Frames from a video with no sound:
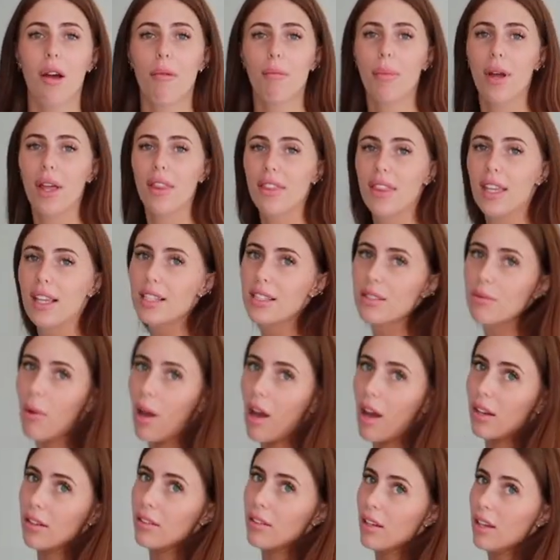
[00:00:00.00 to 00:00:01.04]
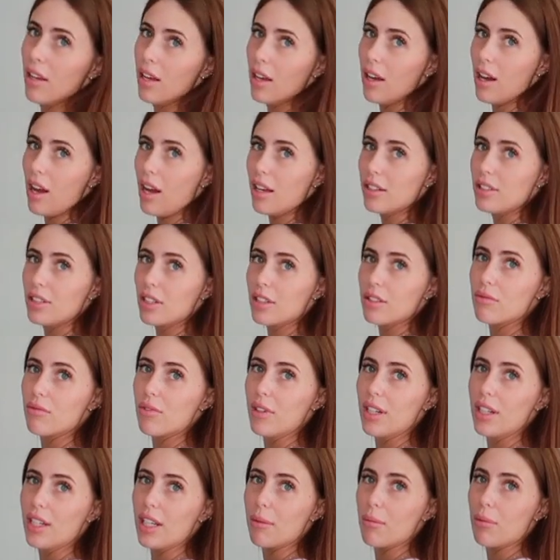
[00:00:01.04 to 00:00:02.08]
But this one, I just
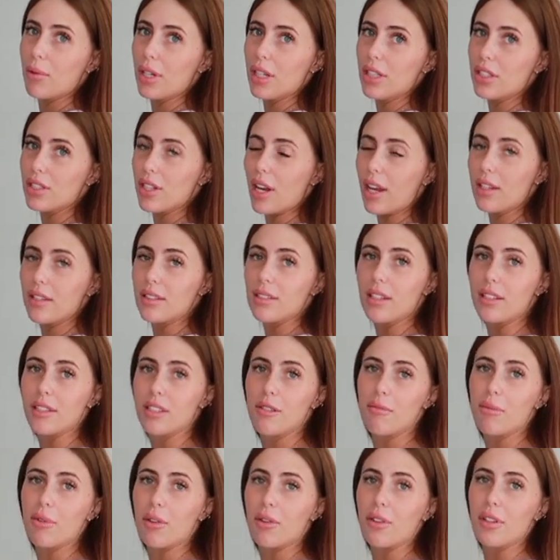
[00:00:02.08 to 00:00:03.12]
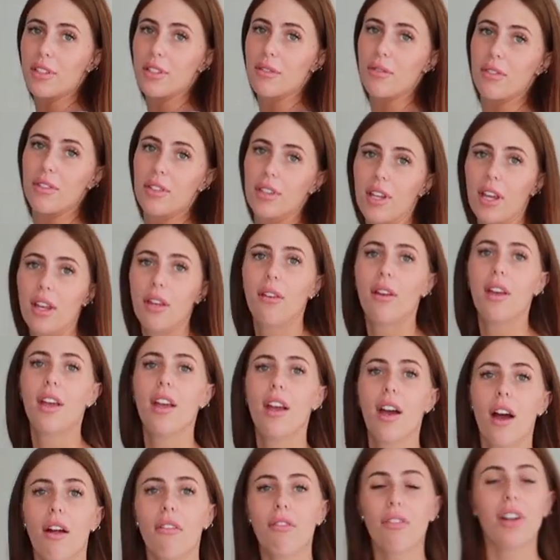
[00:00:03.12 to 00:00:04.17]
really appreciate it, to be honest with you.
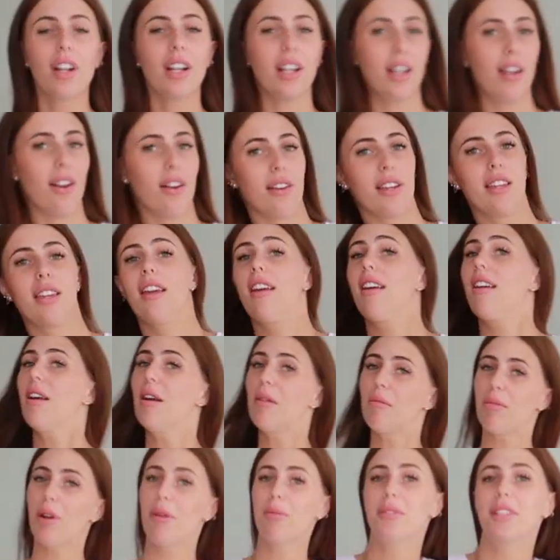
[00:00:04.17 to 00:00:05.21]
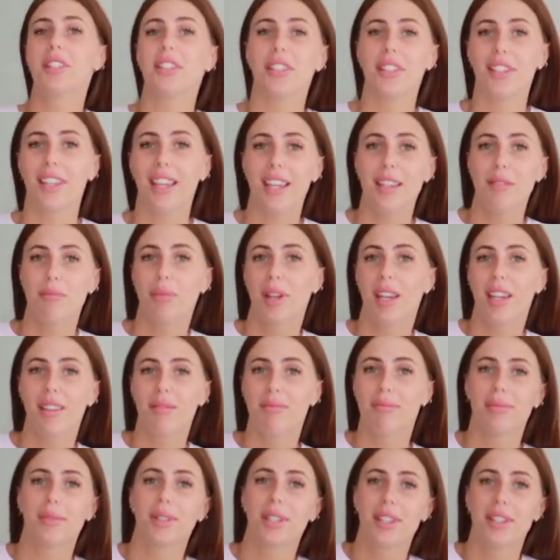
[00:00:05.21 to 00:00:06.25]
I really like it. Probably gonna keep
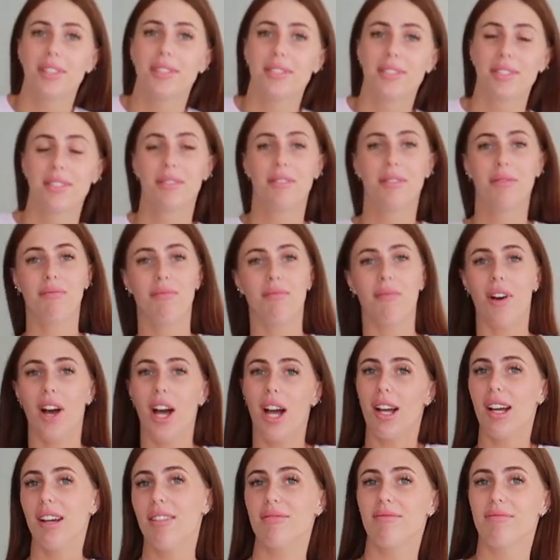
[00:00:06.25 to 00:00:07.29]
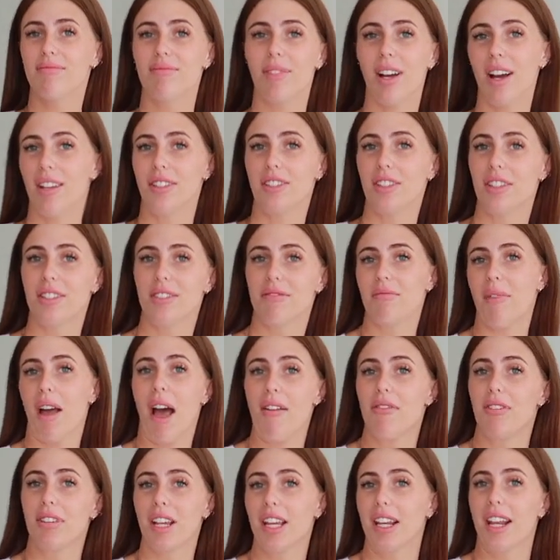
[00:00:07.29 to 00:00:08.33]
it because I just
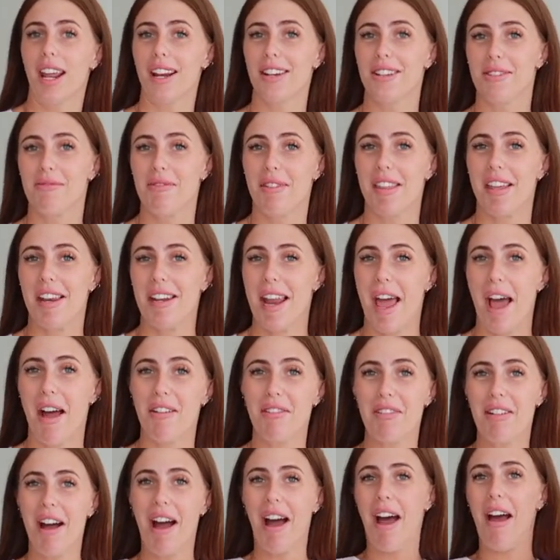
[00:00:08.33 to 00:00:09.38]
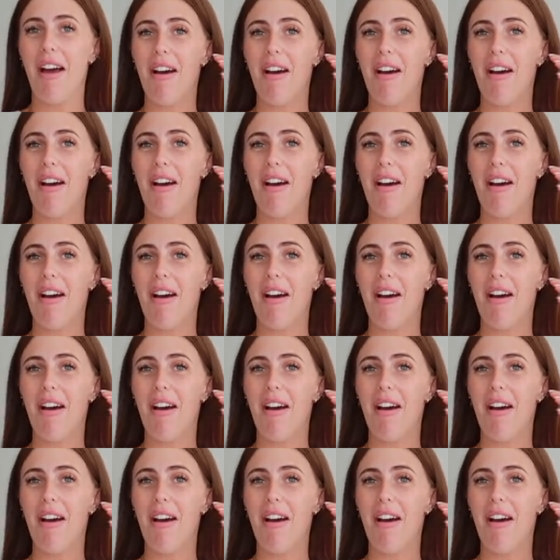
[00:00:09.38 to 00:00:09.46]
have a connection with it now.